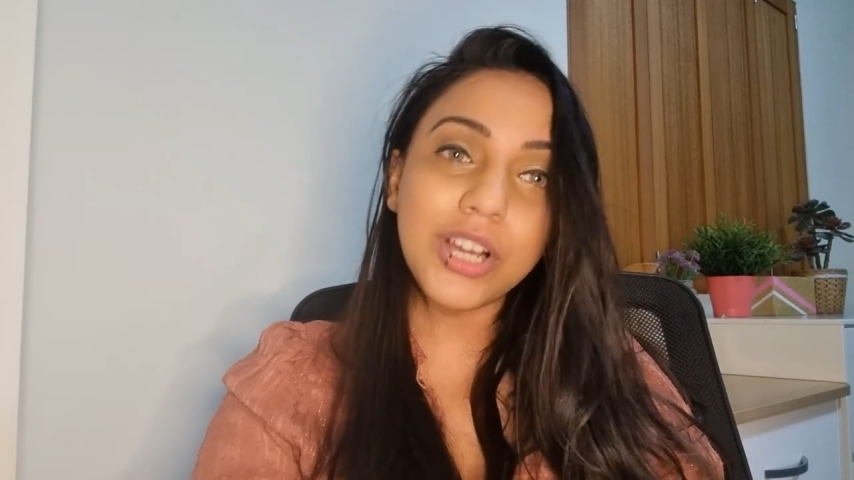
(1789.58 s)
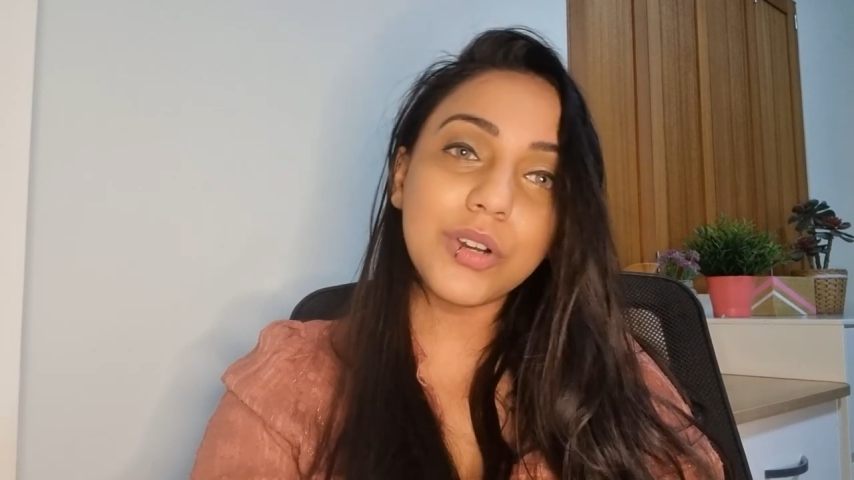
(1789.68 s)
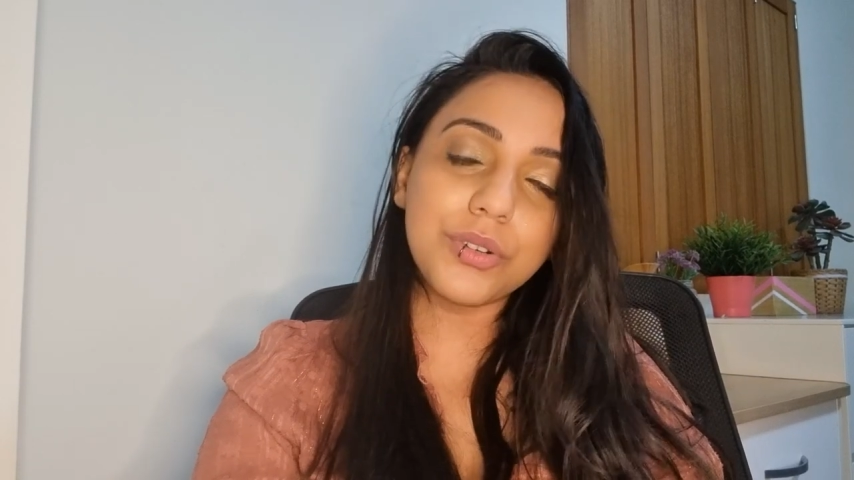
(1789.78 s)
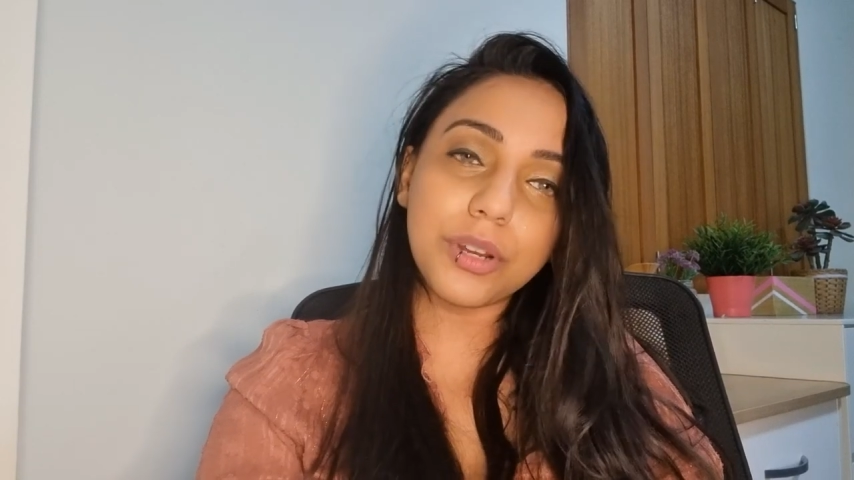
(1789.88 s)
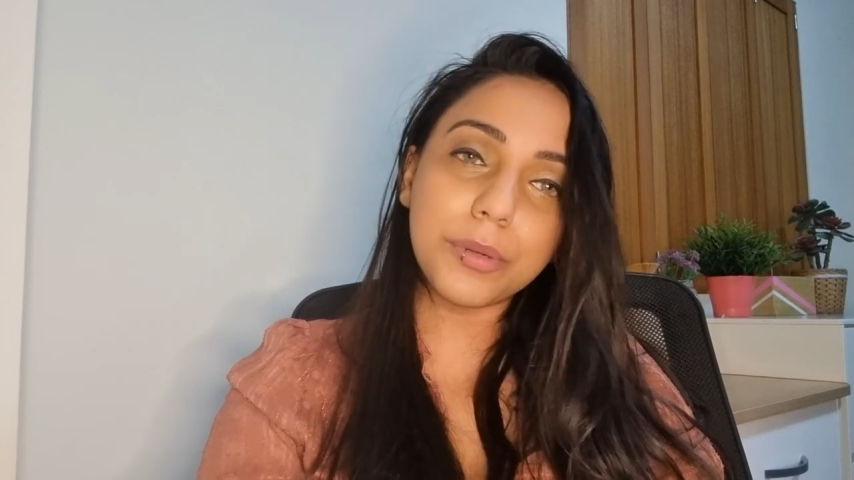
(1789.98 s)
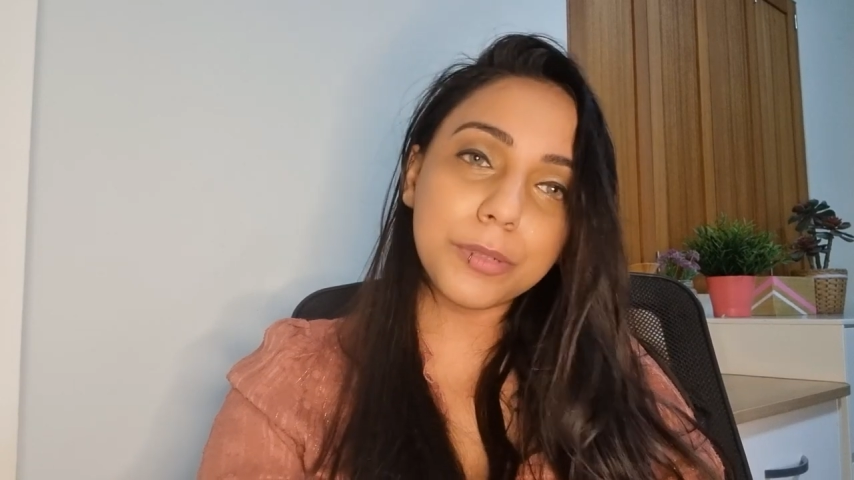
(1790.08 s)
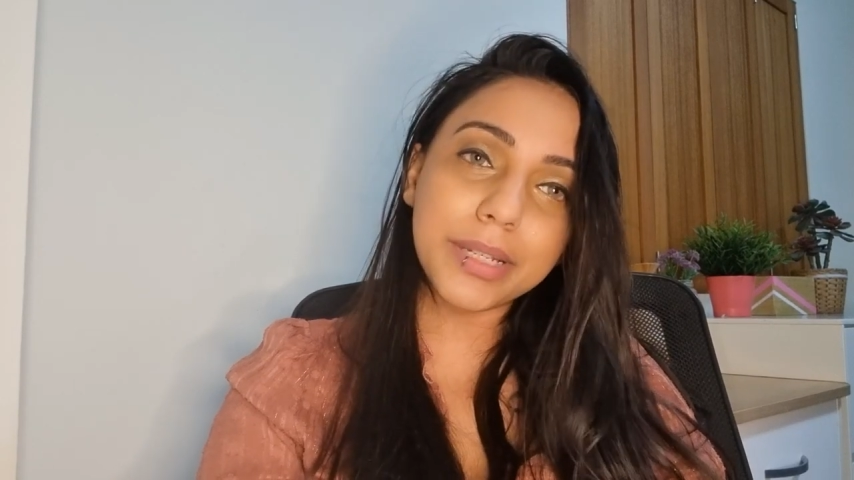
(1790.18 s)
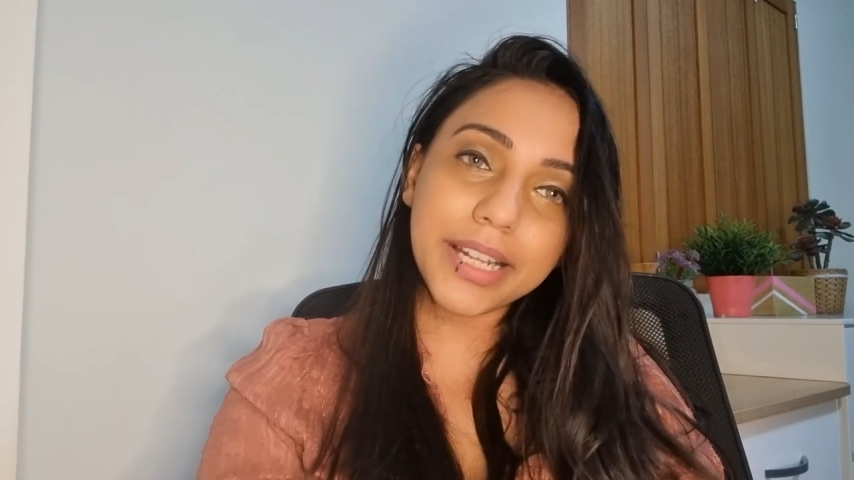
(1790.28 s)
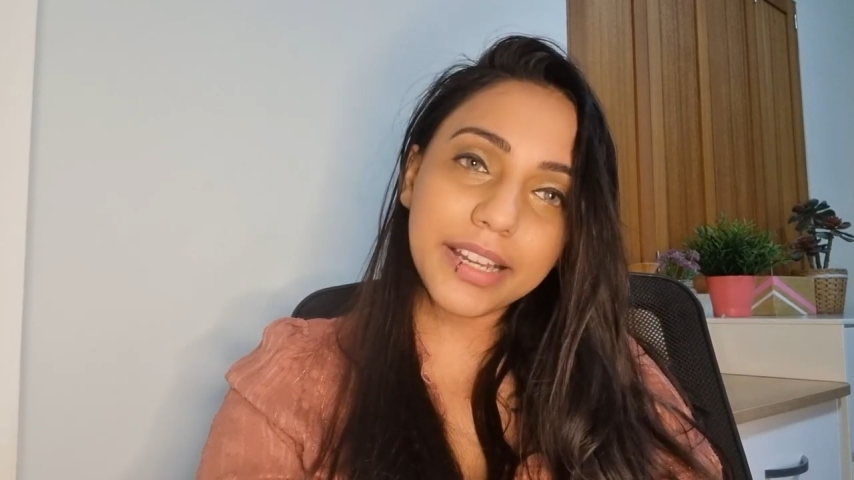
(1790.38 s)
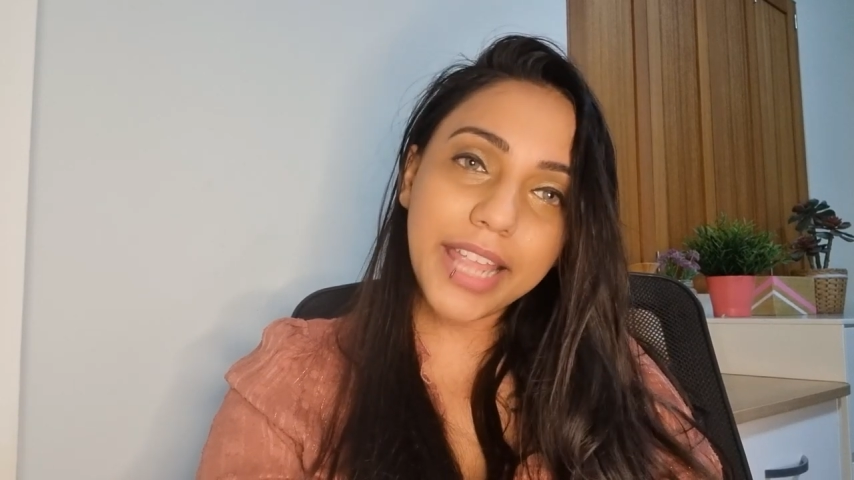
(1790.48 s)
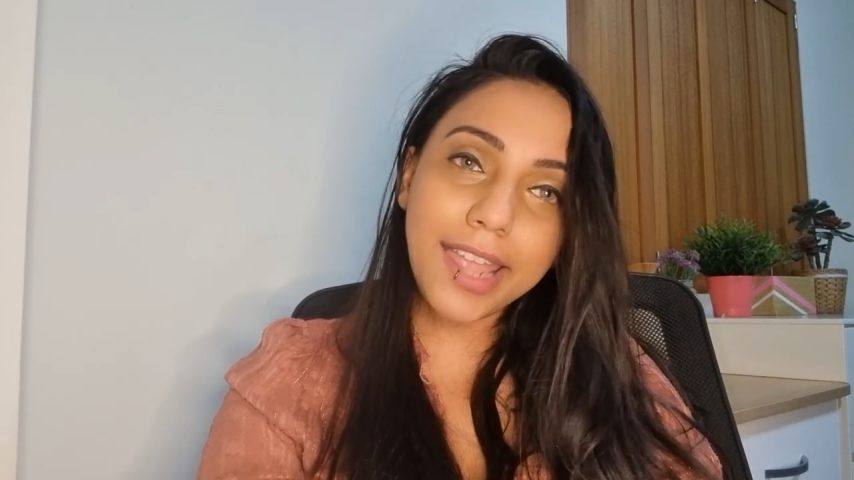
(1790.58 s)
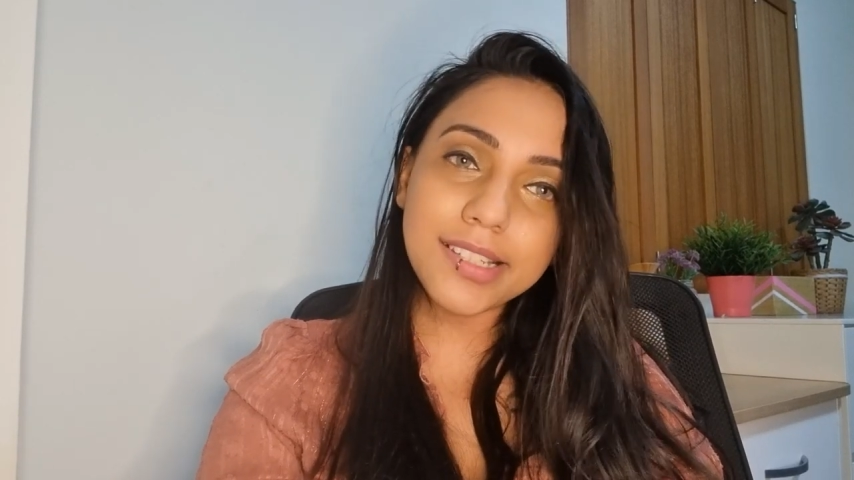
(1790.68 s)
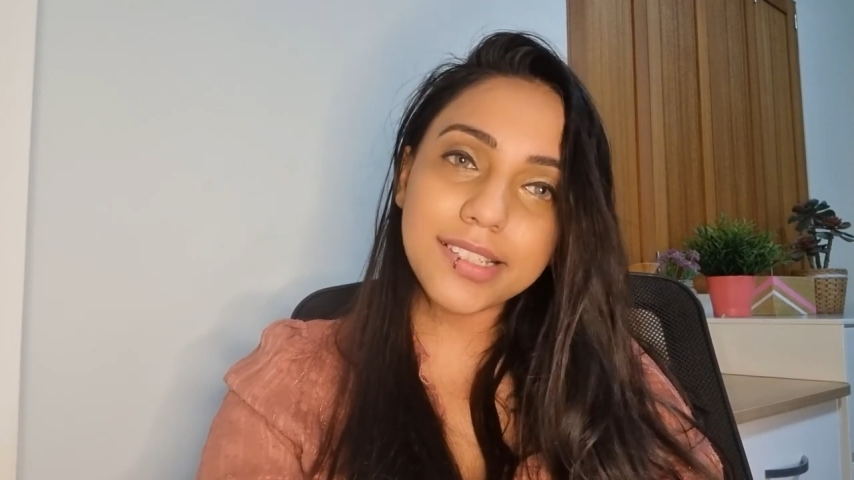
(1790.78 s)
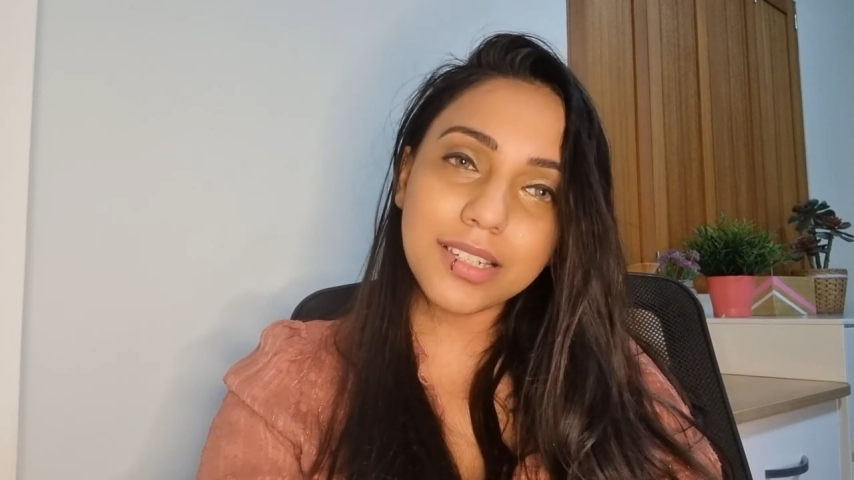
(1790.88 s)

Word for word: who dropped my case